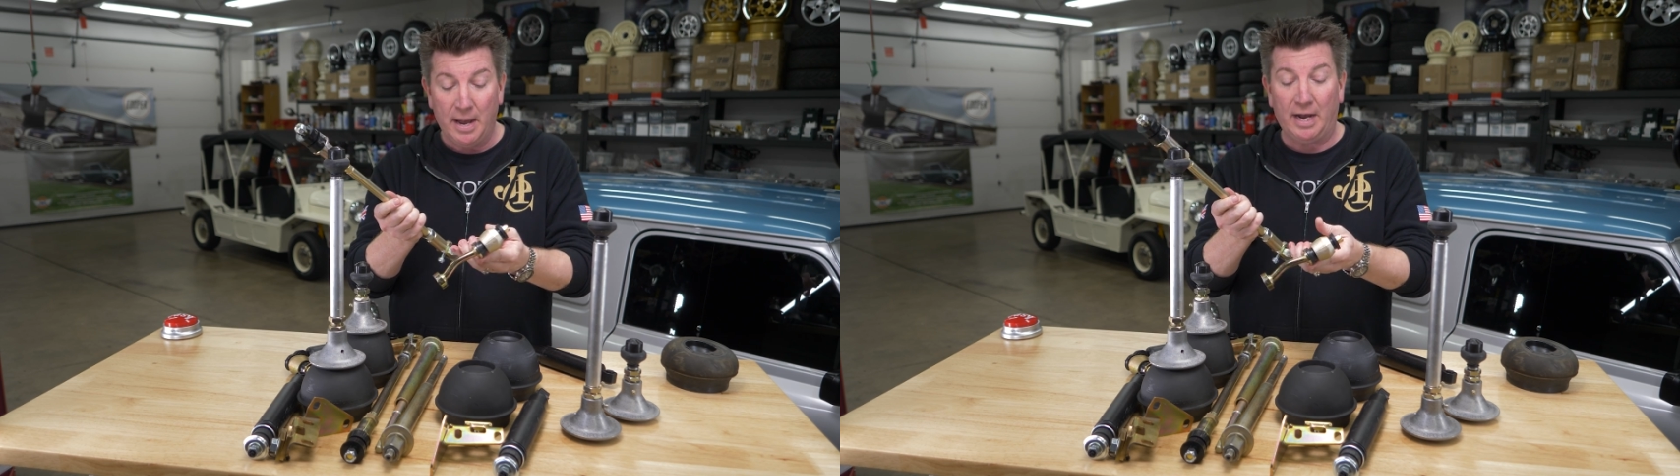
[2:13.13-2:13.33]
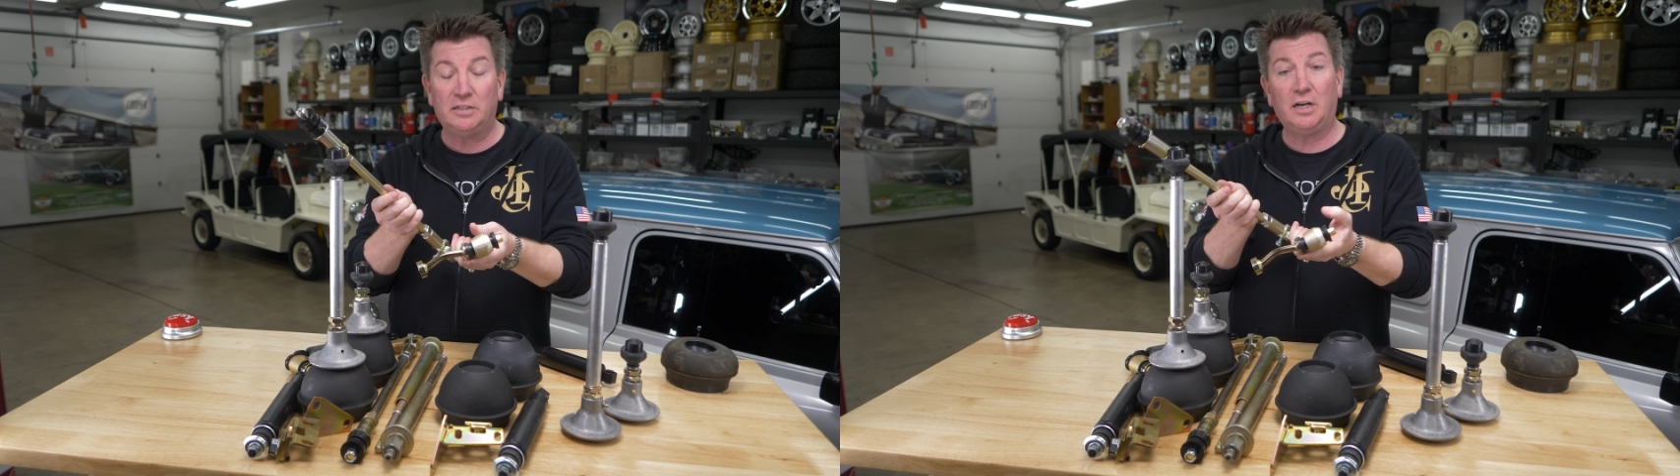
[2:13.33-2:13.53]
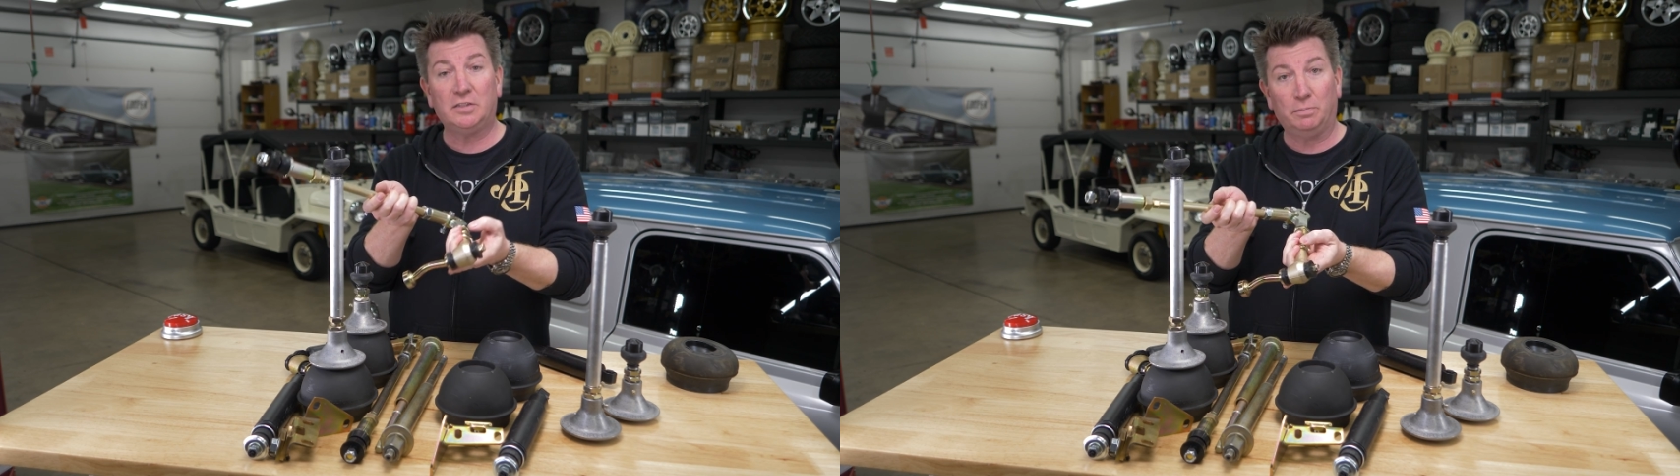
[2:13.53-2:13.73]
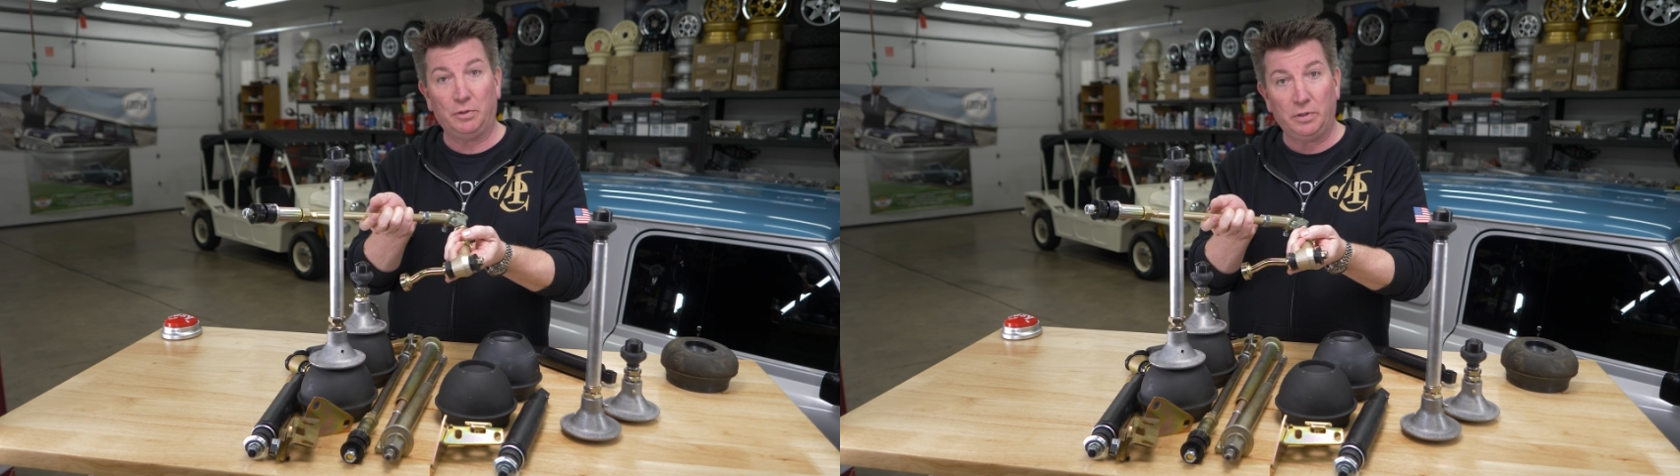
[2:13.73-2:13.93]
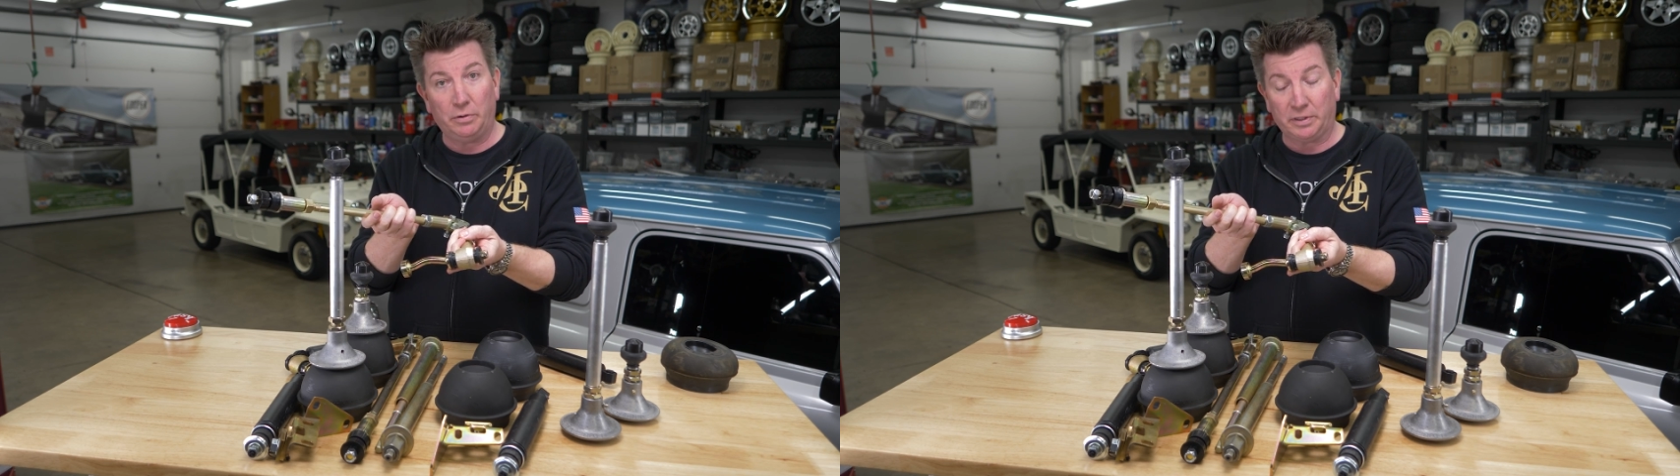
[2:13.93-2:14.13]

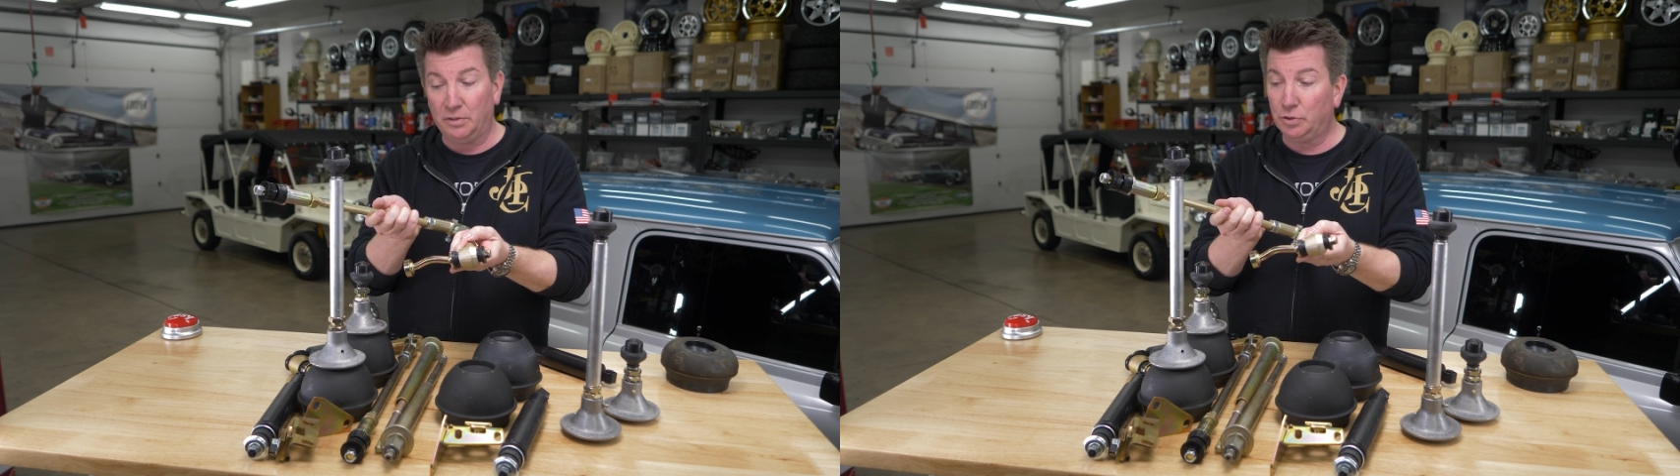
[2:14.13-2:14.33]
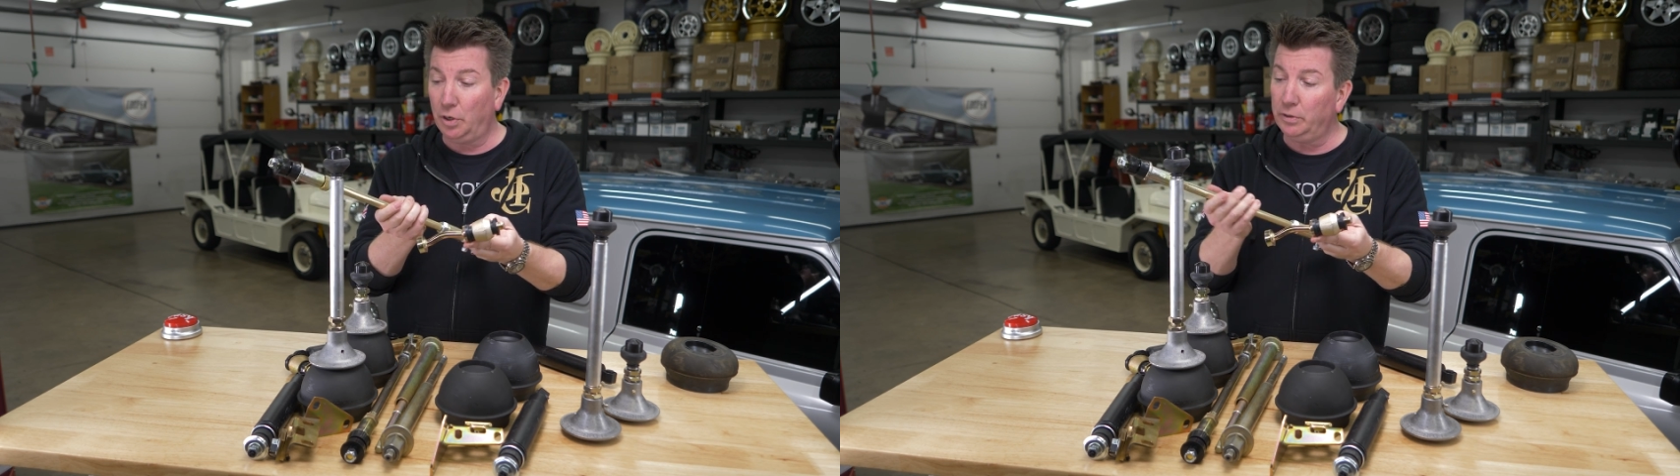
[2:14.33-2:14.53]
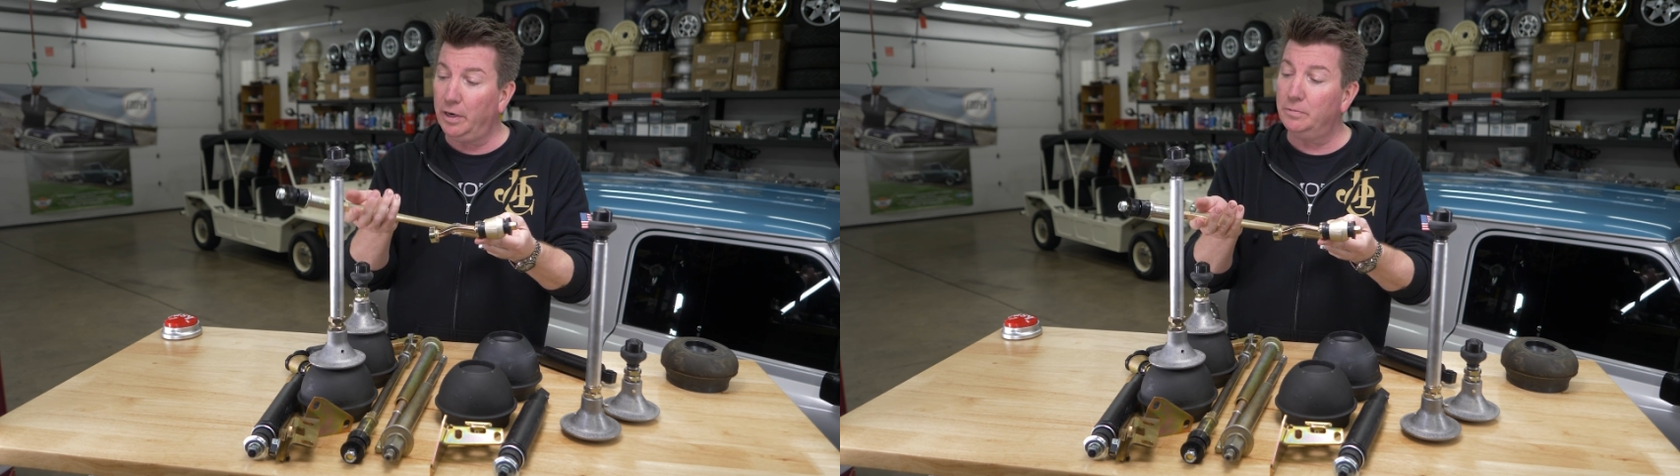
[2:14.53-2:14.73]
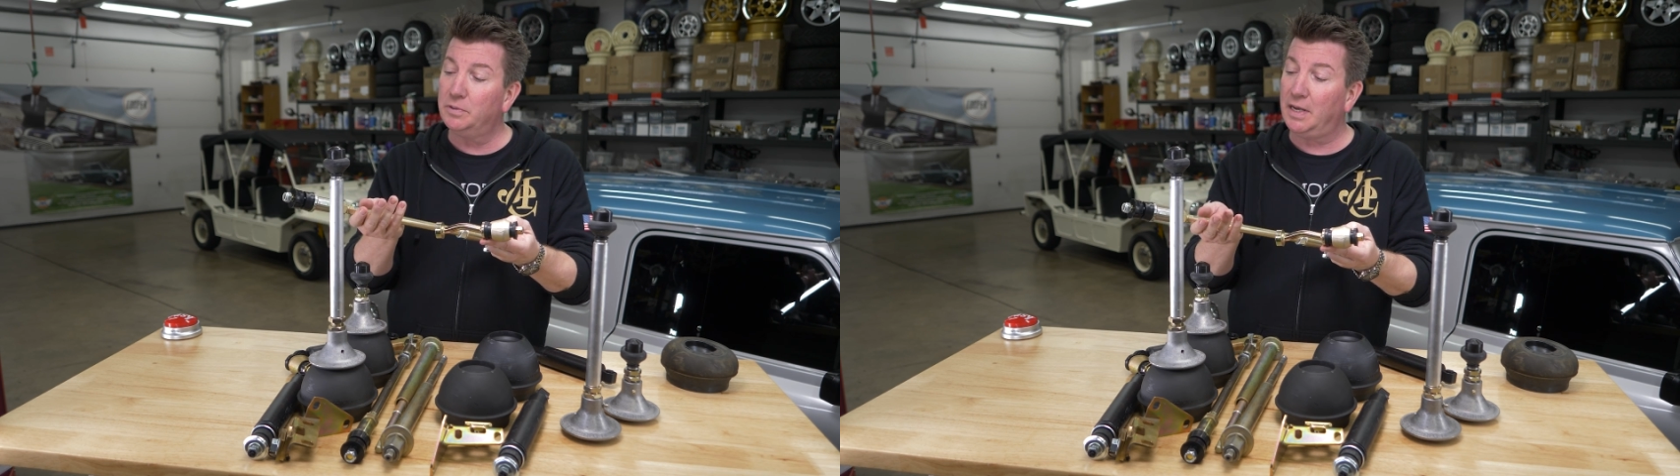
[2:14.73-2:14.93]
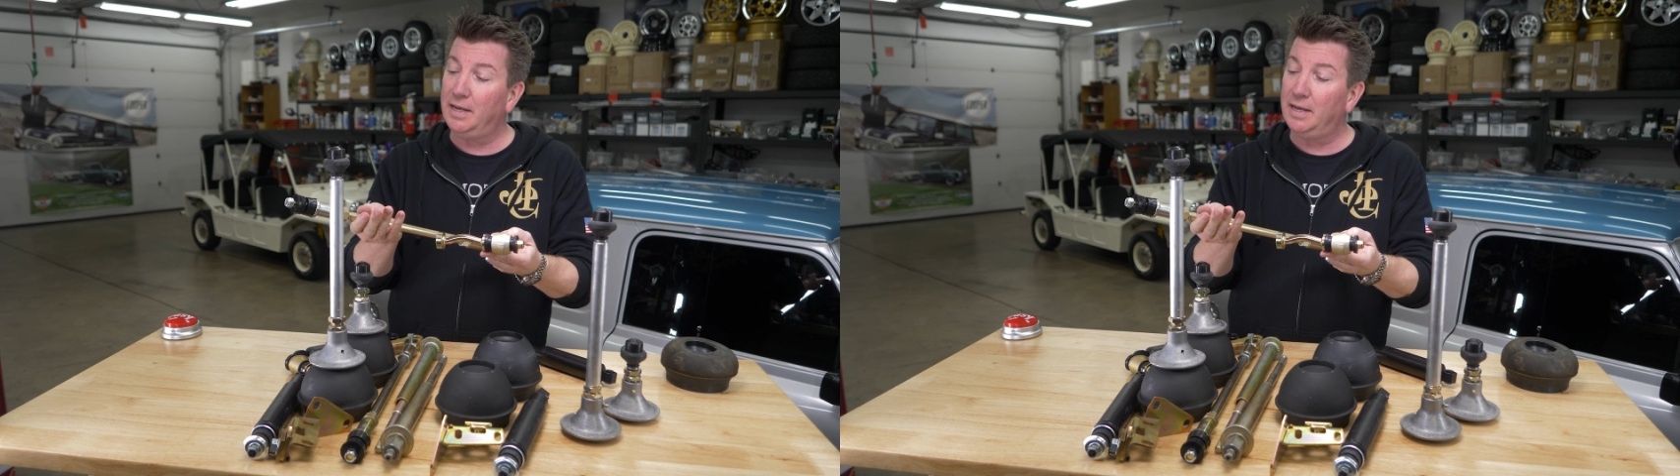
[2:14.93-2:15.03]
adjustable lower control arms